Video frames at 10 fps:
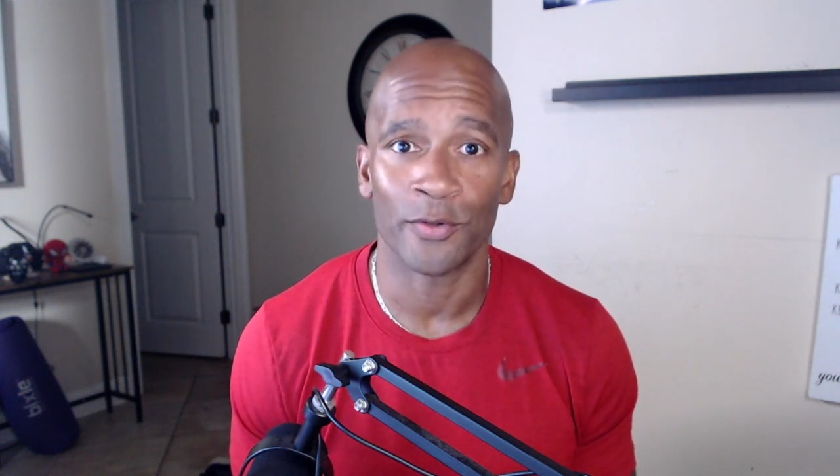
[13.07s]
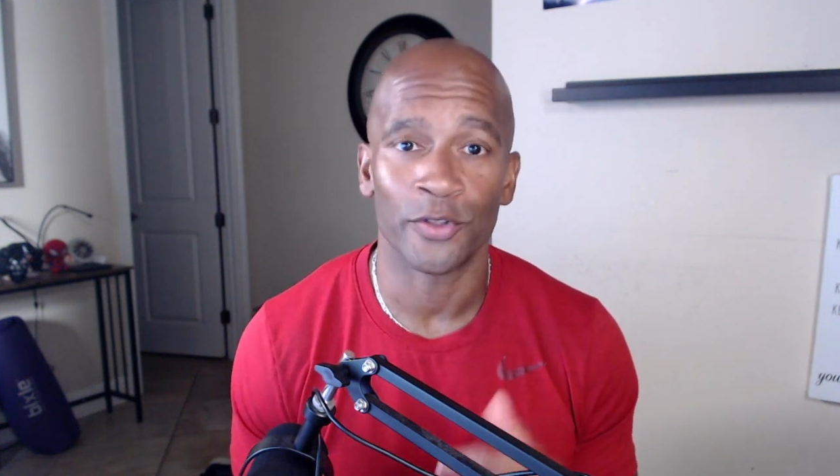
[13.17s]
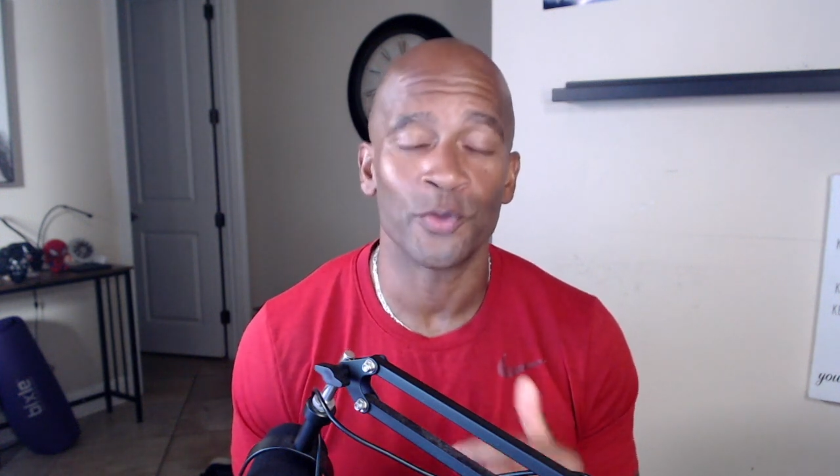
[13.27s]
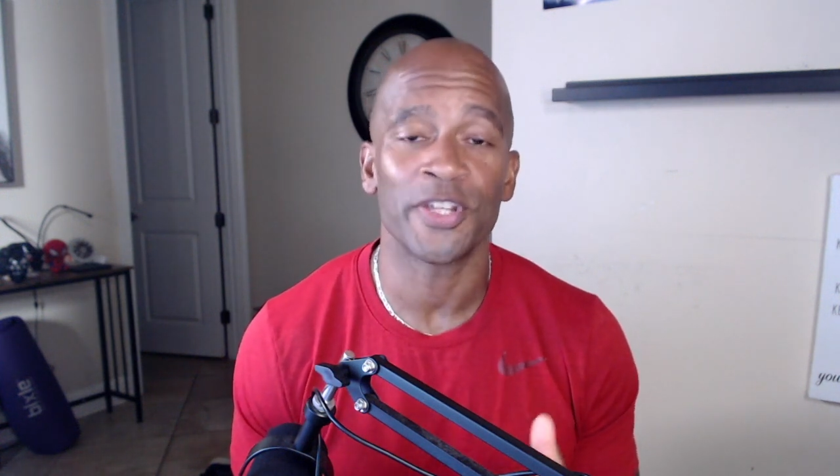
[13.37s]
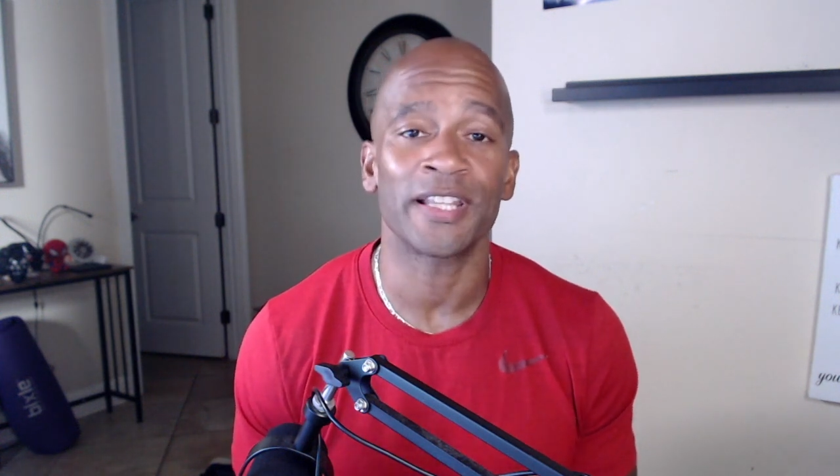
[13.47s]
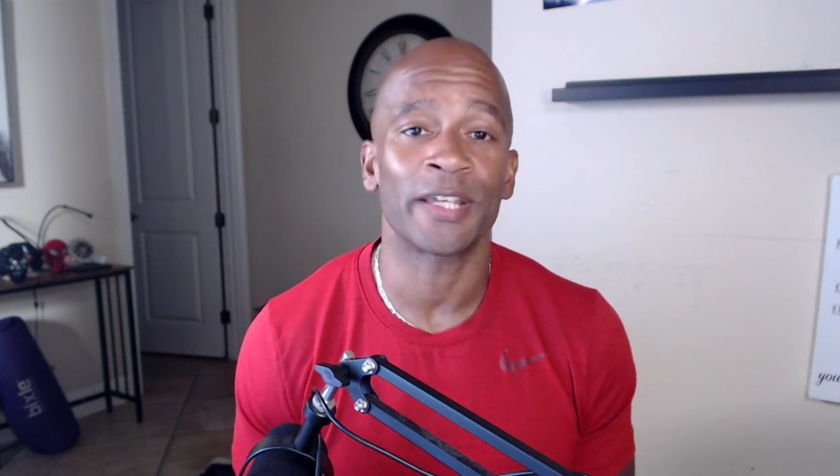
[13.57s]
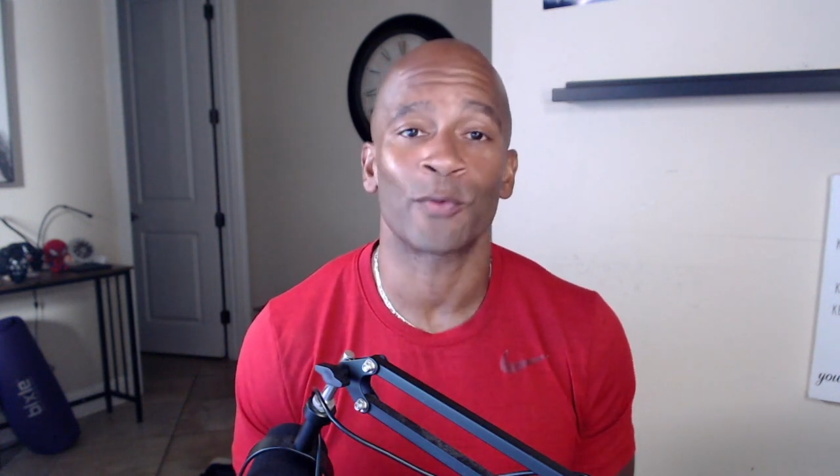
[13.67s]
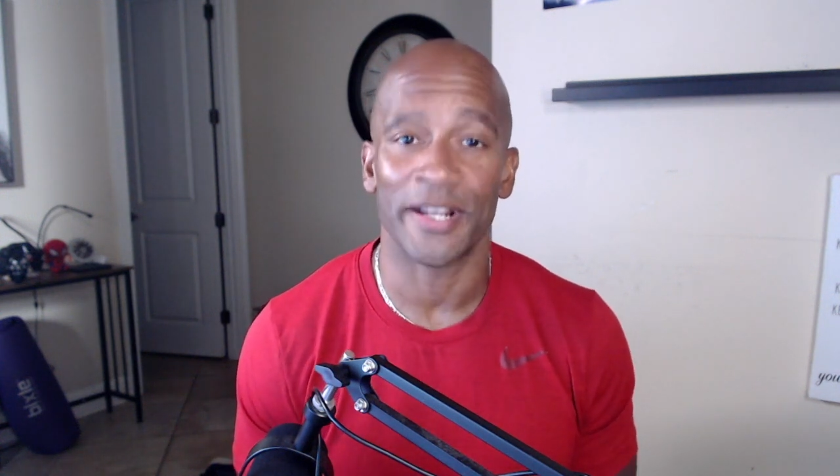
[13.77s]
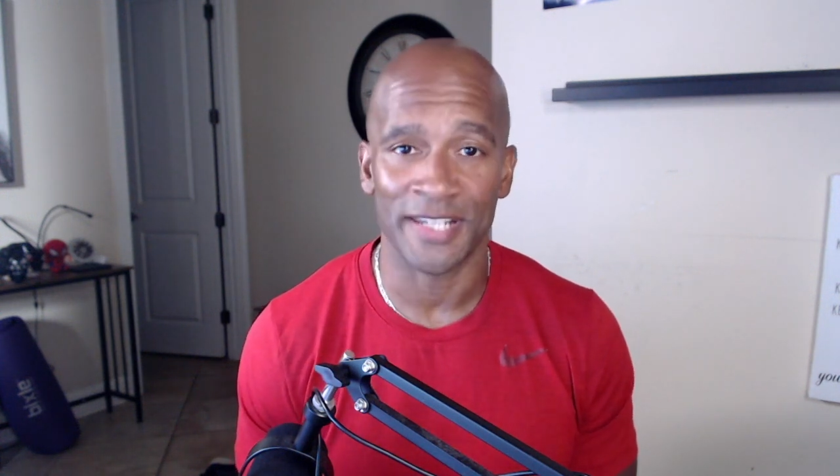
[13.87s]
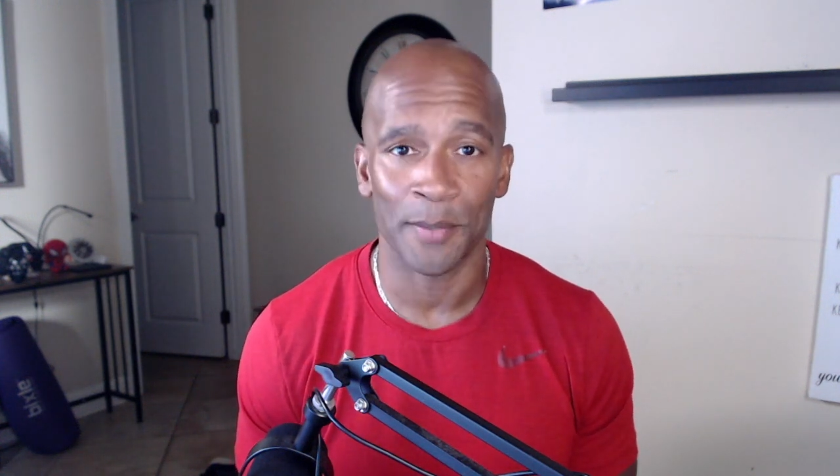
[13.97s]
use that link
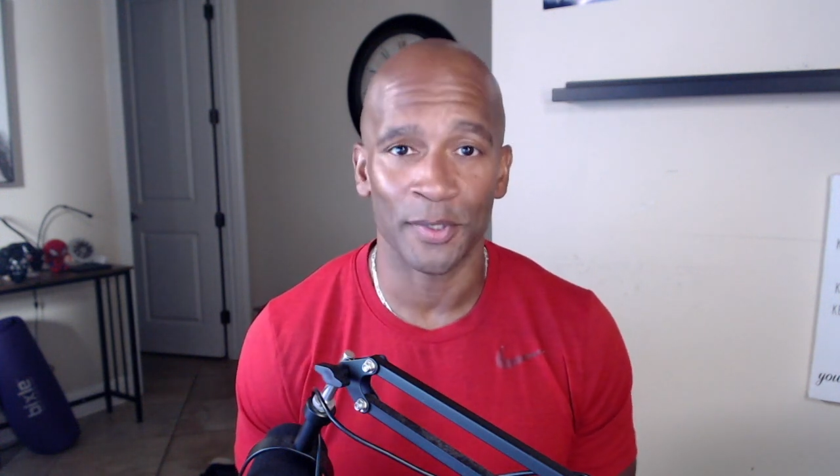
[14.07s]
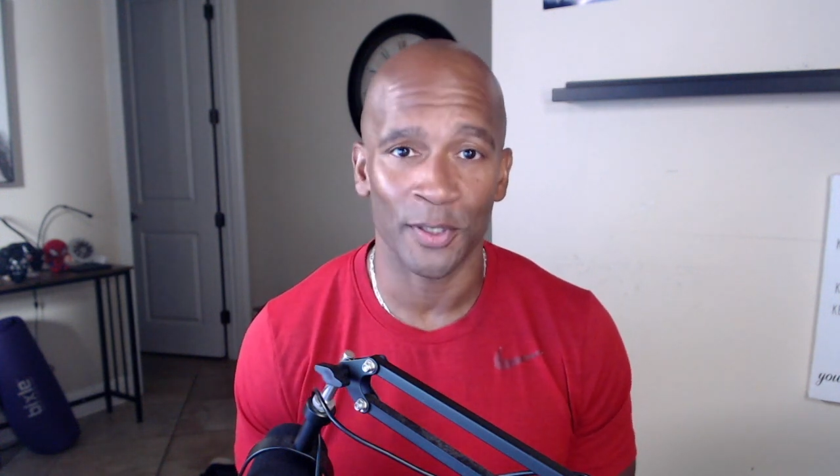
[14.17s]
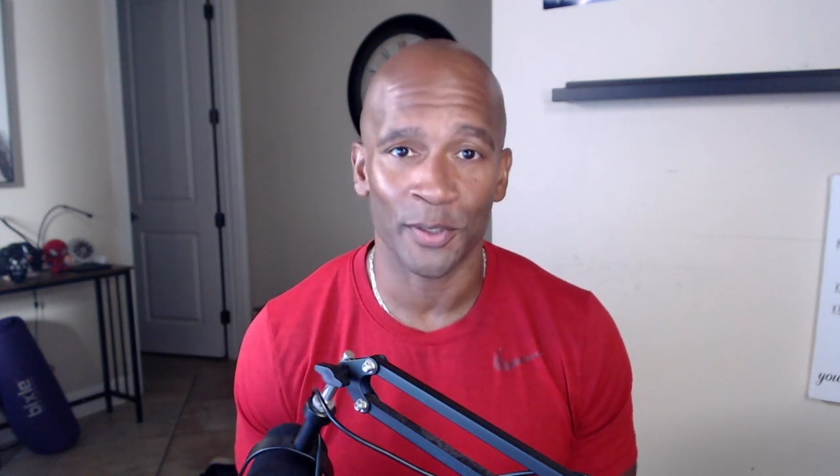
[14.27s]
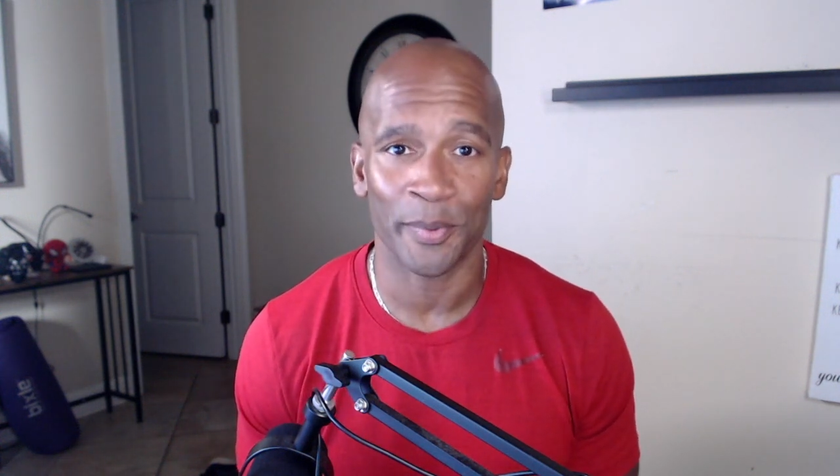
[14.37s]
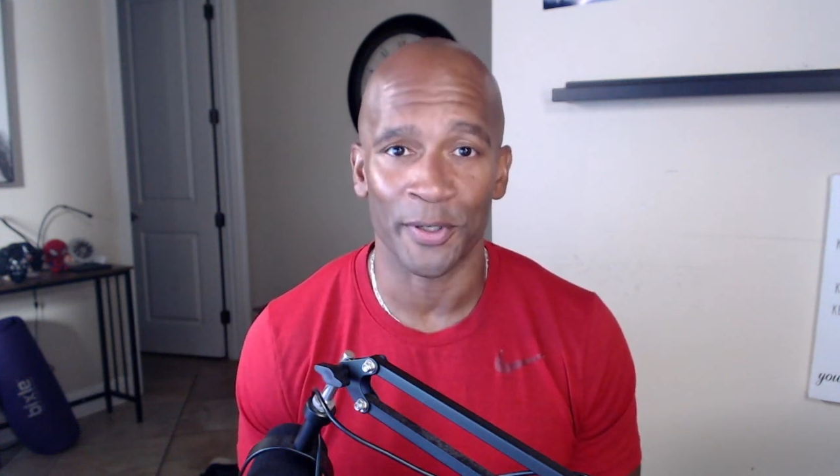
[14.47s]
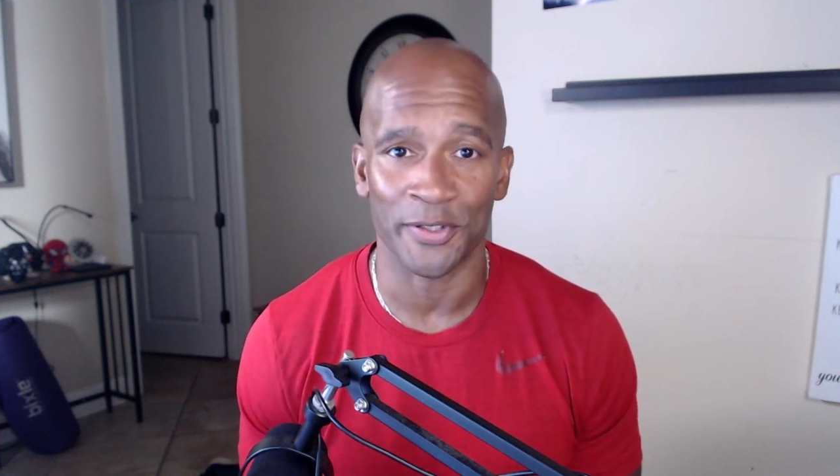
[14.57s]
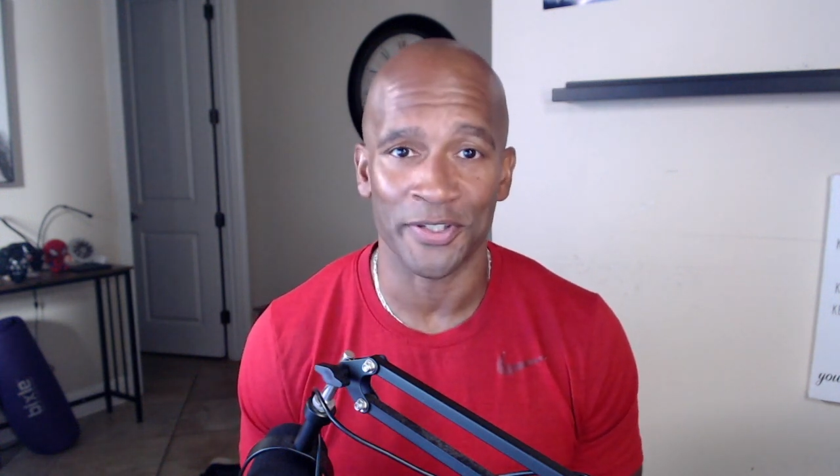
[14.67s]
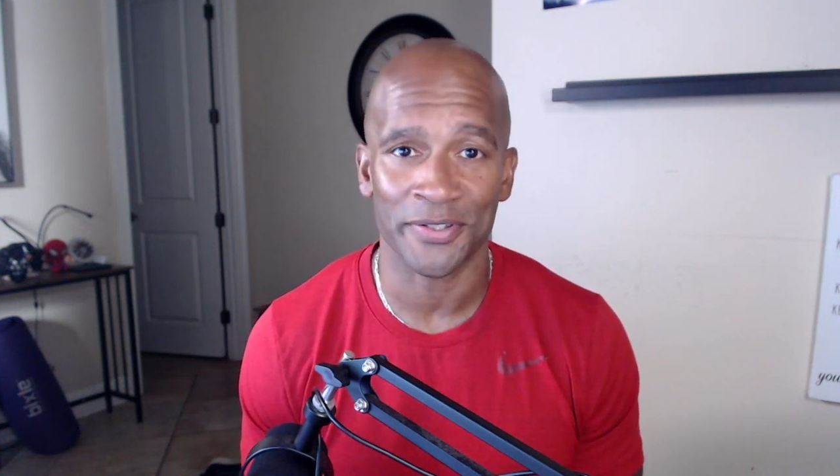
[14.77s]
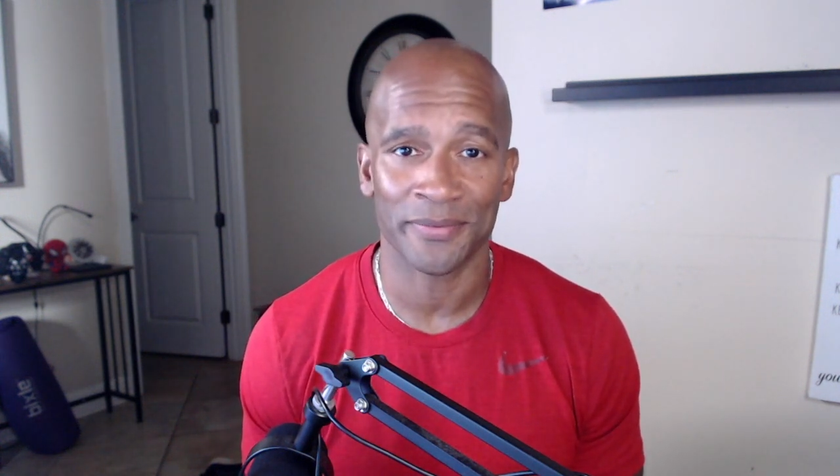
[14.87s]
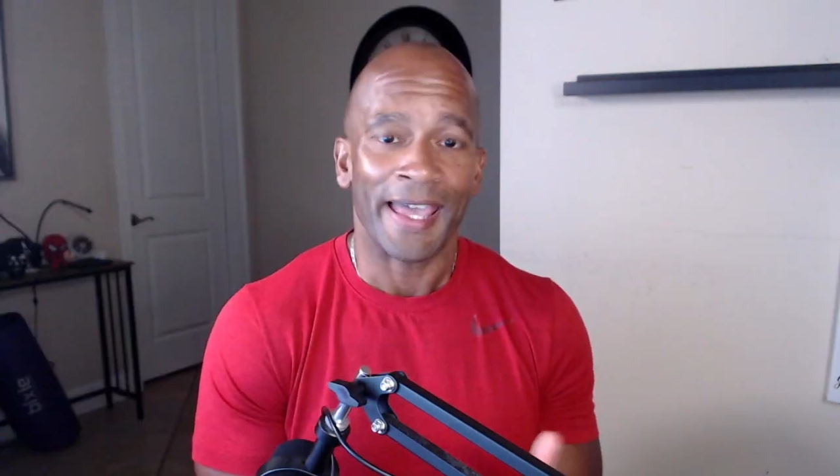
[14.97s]
right down below to purchase.